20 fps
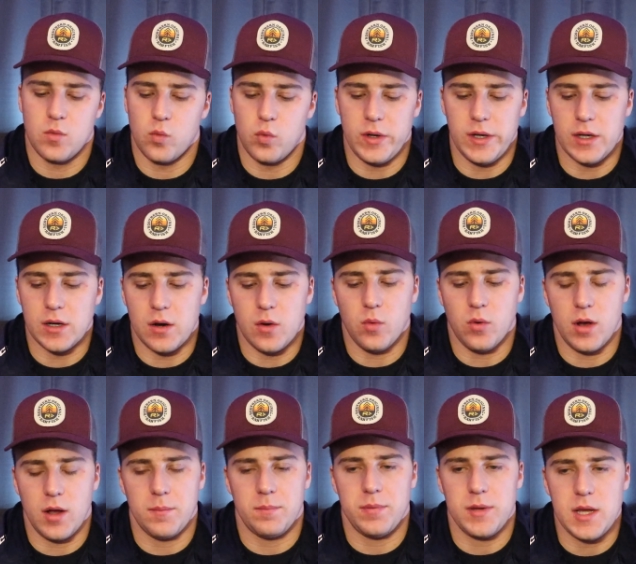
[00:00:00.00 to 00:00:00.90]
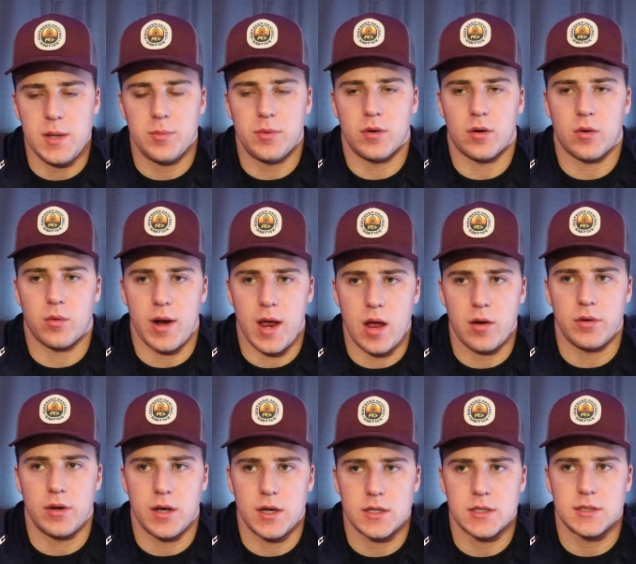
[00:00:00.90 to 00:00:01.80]
We don't want people
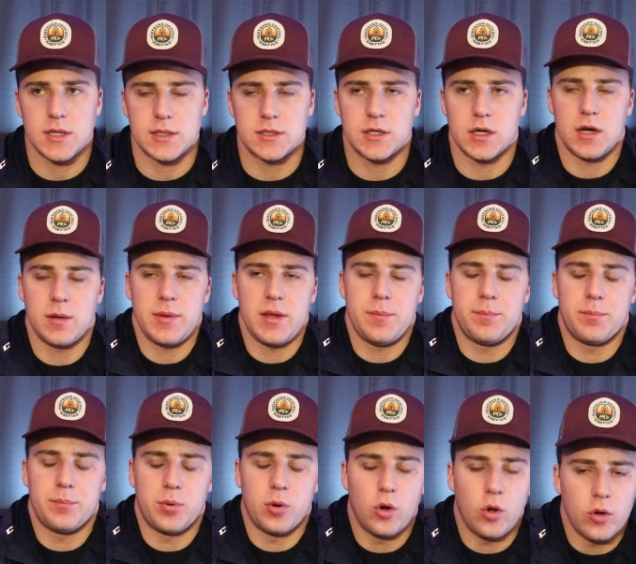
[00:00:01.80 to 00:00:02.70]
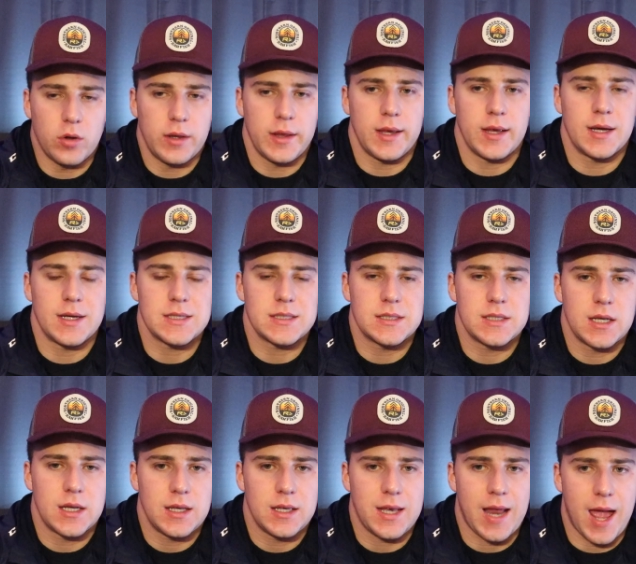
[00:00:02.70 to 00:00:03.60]
around us that's going to be pulling
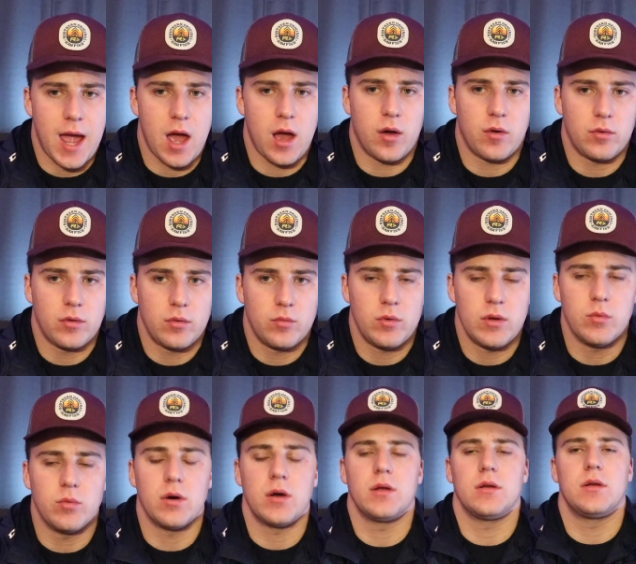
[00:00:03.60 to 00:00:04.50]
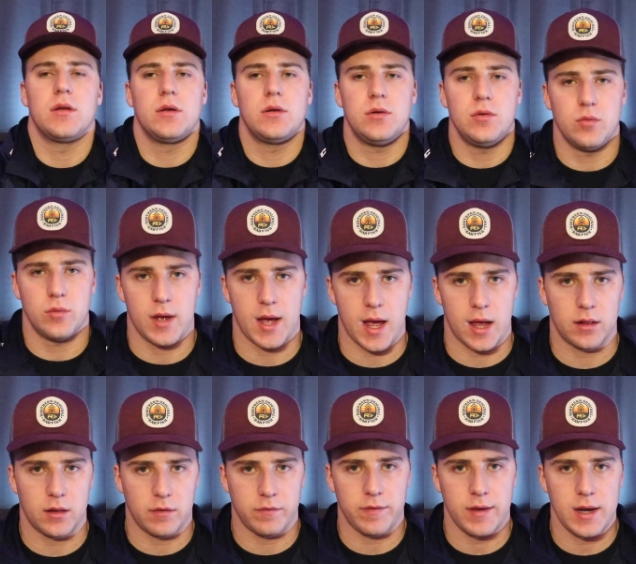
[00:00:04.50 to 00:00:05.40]
us down. We want to
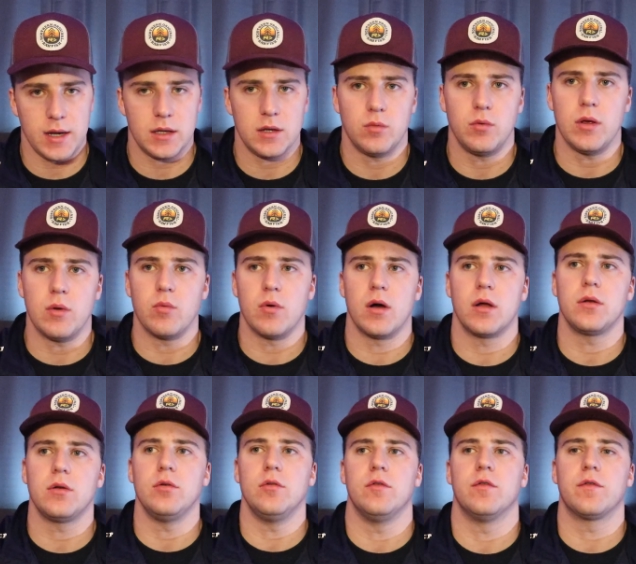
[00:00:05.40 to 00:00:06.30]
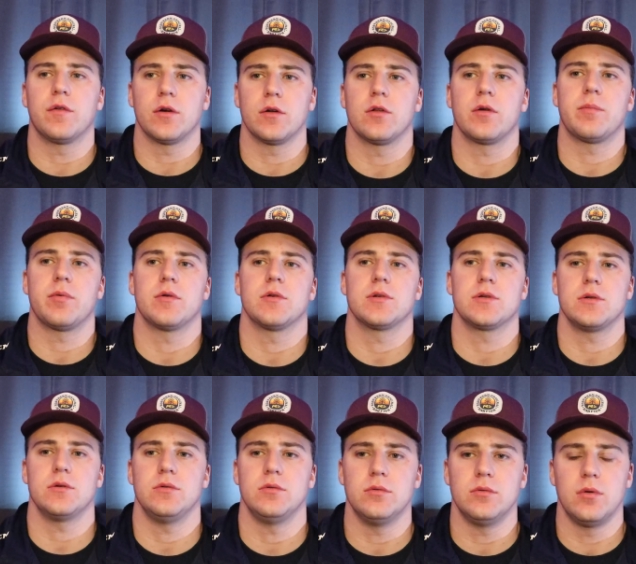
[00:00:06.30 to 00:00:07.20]
elevate. We want to further
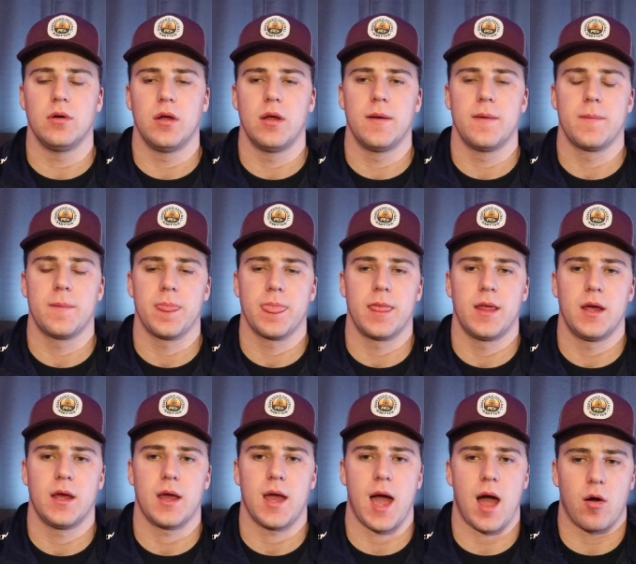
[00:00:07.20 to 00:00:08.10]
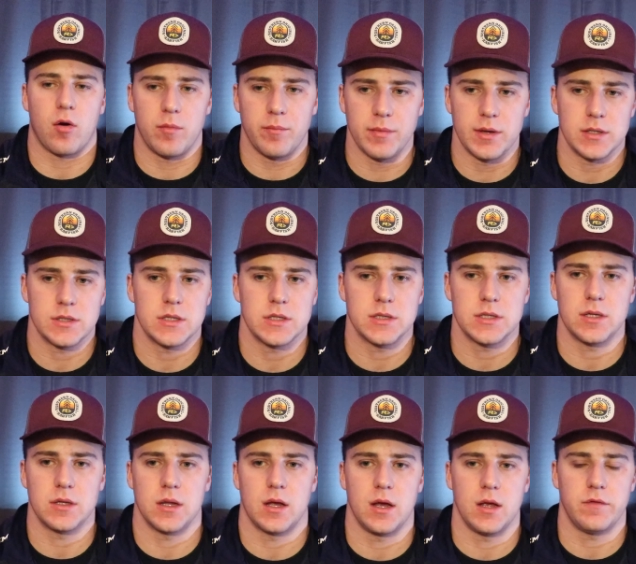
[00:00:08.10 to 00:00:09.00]
pursue our missions
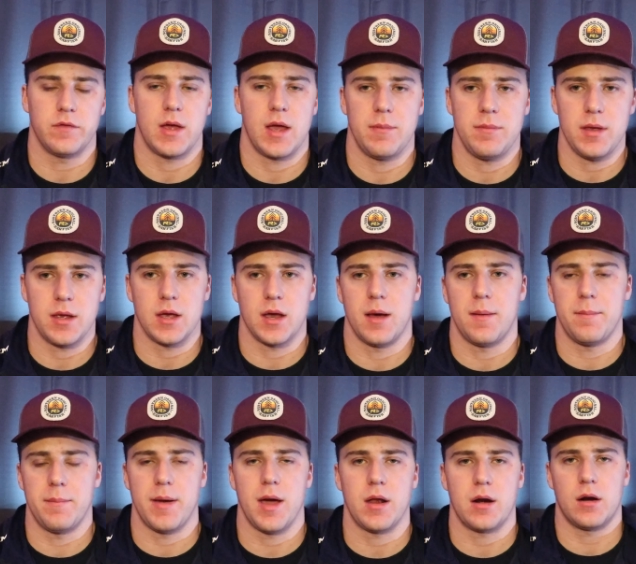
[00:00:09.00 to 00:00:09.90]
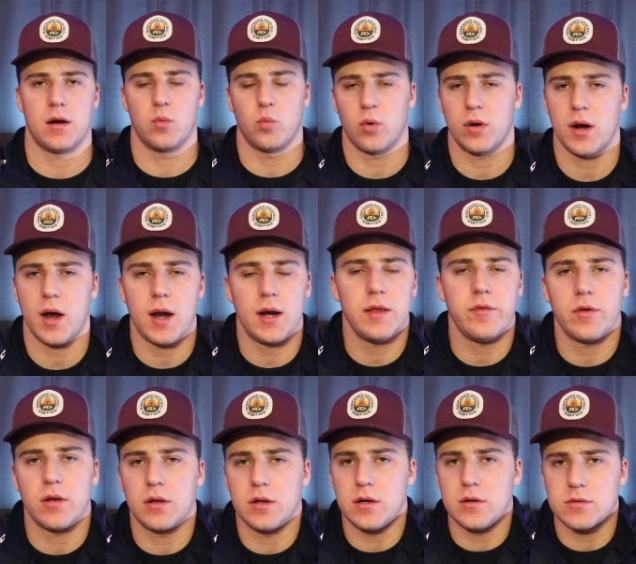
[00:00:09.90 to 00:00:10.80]
in life and become better. We're not
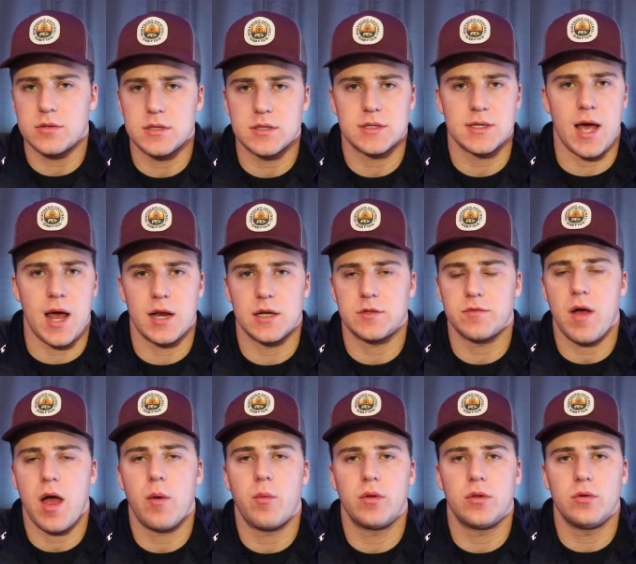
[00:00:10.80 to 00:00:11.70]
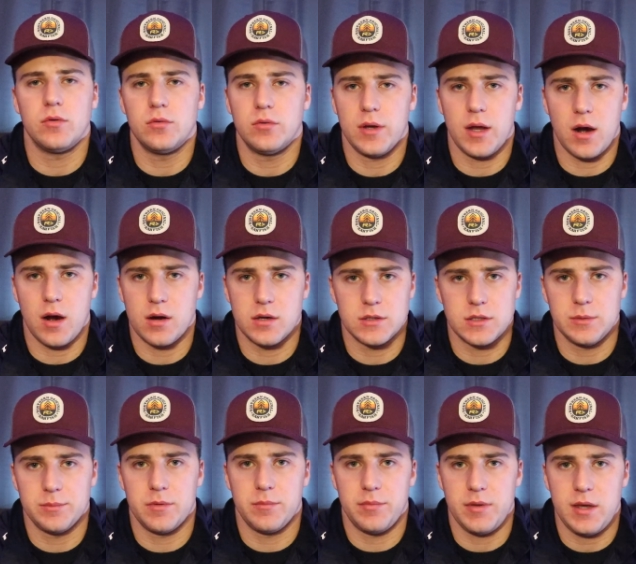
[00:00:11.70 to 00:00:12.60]
even close to satisfied with who we are as
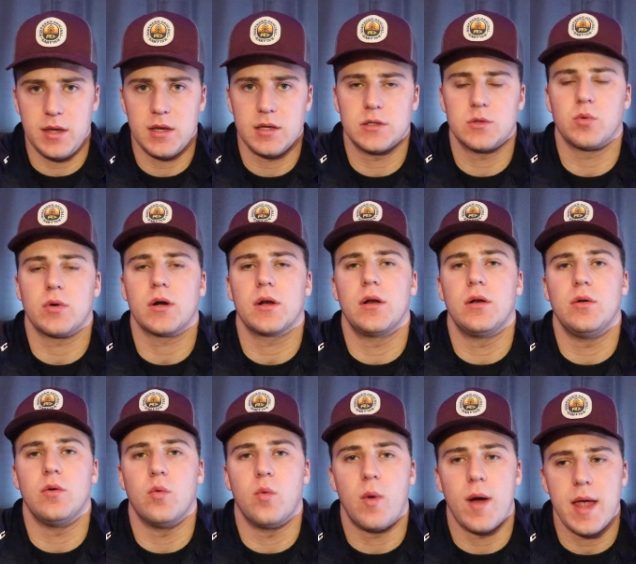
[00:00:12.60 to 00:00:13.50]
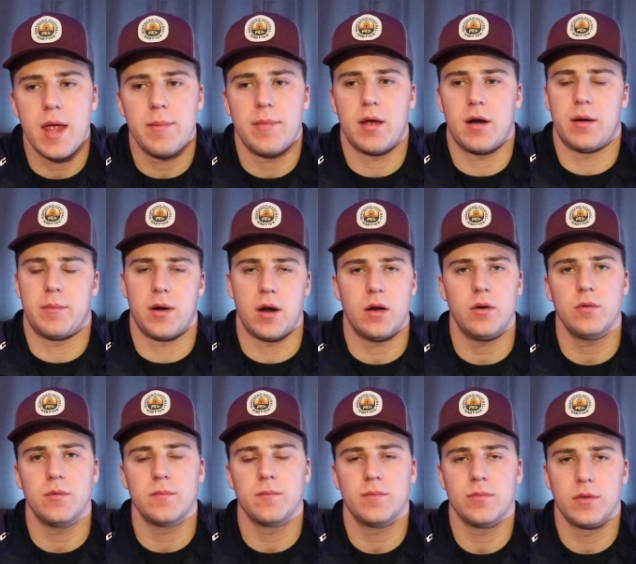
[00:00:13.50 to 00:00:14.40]
human beings. We're going to do way better,
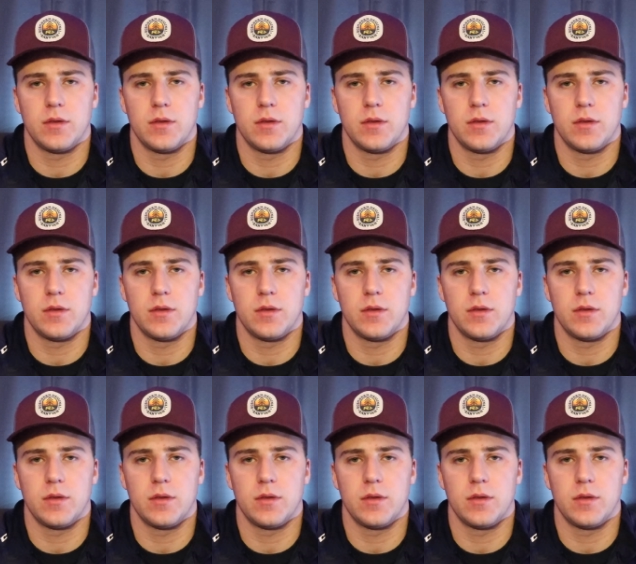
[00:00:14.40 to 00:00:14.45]
bro.